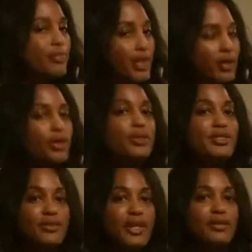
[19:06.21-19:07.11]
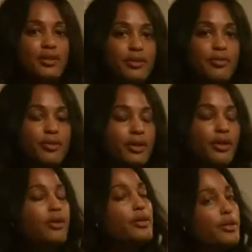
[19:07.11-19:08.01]
I'll go into that on, number,
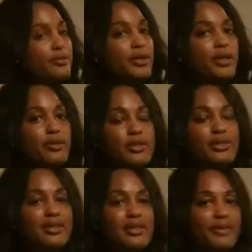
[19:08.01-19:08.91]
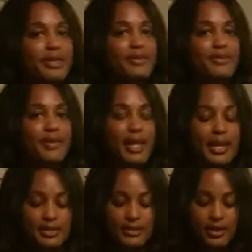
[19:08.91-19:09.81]
on another video, the significance of
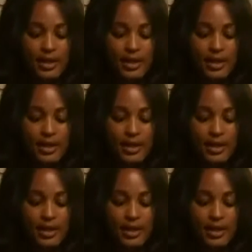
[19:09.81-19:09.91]
eight.